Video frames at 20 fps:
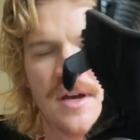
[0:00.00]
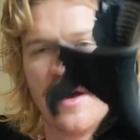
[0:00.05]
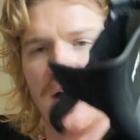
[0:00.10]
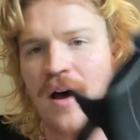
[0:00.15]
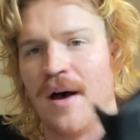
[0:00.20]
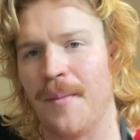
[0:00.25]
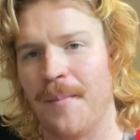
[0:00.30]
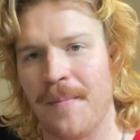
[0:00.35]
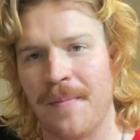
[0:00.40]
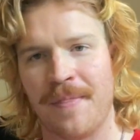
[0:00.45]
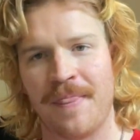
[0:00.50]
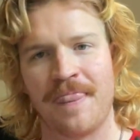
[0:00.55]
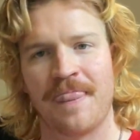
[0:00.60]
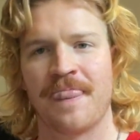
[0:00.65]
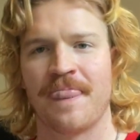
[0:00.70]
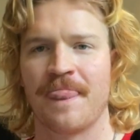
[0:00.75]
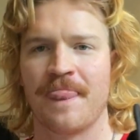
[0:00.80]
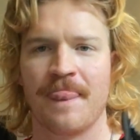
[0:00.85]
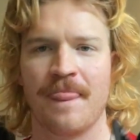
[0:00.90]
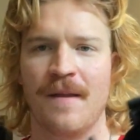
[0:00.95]

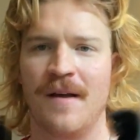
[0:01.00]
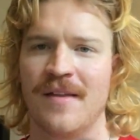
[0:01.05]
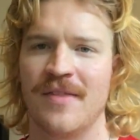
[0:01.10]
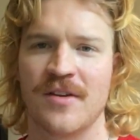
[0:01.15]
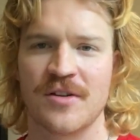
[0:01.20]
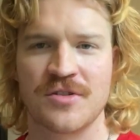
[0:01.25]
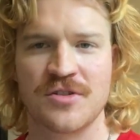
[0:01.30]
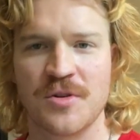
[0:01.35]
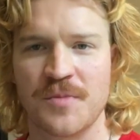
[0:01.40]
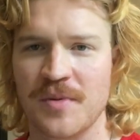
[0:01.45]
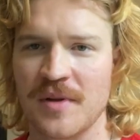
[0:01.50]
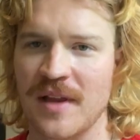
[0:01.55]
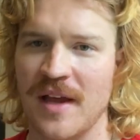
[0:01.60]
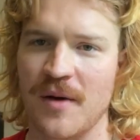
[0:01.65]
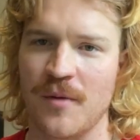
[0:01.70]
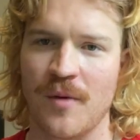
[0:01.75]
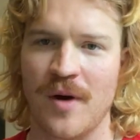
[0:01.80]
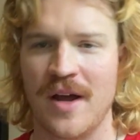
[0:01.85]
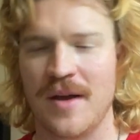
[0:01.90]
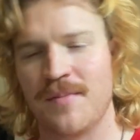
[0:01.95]
They're super
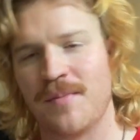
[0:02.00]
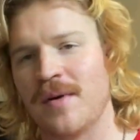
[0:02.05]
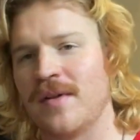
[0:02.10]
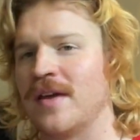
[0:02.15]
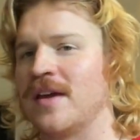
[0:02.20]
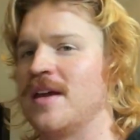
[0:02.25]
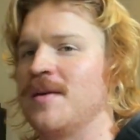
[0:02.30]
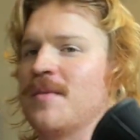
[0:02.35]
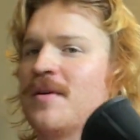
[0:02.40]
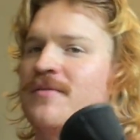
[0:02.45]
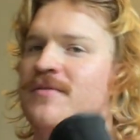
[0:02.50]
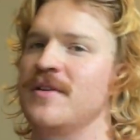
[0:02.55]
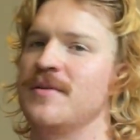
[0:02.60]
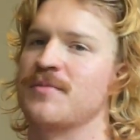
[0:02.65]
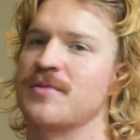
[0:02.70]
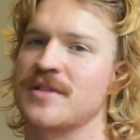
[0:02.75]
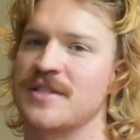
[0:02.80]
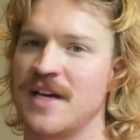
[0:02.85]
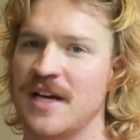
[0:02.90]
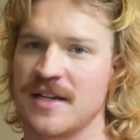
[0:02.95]
lightweight, but they keep my
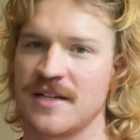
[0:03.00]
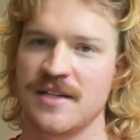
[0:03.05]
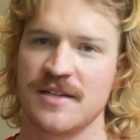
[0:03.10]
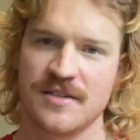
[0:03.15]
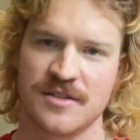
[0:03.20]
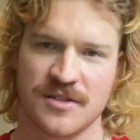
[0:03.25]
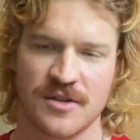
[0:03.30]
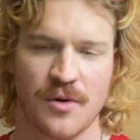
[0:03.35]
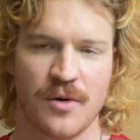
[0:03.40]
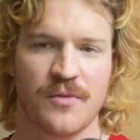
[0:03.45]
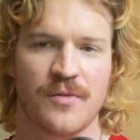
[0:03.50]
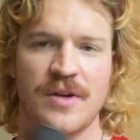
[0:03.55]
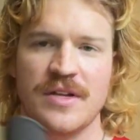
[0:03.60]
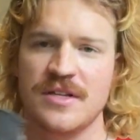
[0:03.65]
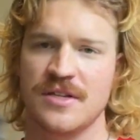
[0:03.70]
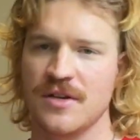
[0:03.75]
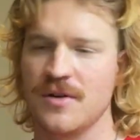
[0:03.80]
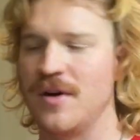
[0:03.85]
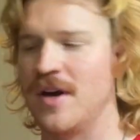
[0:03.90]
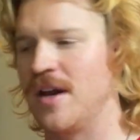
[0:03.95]
feet protected. So if we
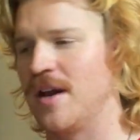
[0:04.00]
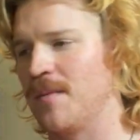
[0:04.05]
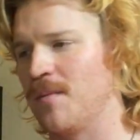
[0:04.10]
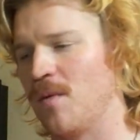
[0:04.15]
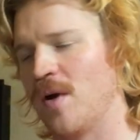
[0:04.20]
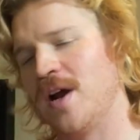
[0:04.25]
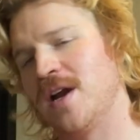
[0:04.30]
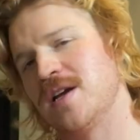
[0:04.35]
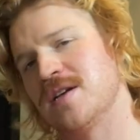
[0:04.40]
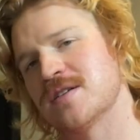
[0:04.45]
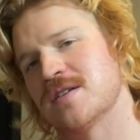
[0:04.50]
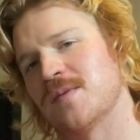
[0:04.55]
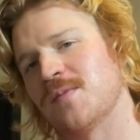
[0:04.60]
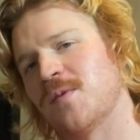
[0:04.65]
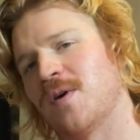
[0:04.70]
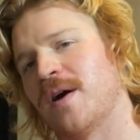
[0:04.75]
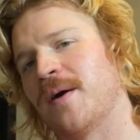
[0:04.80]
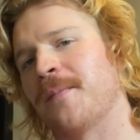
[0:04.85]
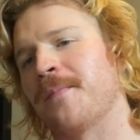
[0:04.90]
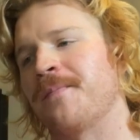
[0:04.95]
do end up wading
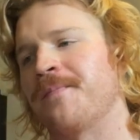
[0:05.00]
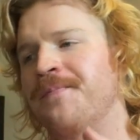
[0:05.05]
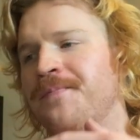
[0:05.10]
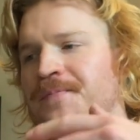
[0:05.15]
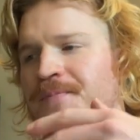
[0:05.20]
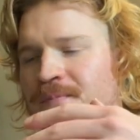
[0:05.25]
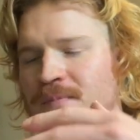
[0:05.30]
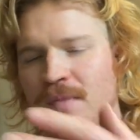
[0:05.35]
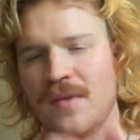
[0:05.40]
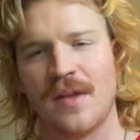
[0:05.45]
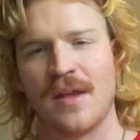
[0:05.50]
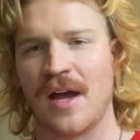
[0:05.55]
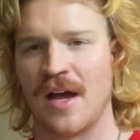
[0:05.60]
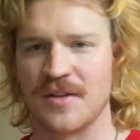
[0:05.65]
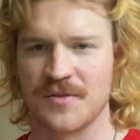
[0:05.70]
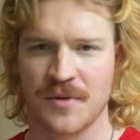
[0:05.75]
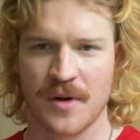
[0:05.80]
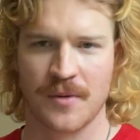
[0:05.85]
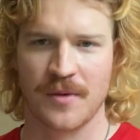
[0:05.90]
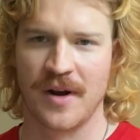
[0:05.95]
somewhere,
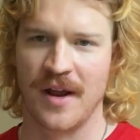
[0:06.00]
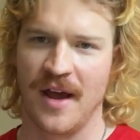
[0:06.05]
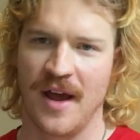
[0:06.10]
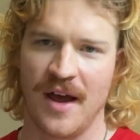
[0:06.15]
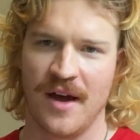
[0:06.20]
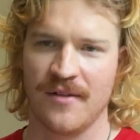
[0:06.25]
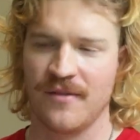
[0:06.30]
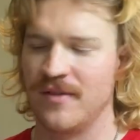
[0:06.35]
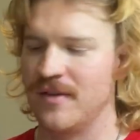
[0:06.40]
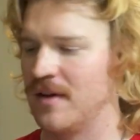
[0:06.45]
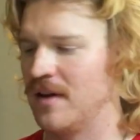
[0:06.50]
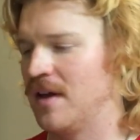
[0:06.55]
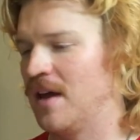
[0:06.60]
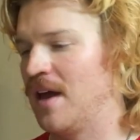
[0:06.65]
that's what I want to have.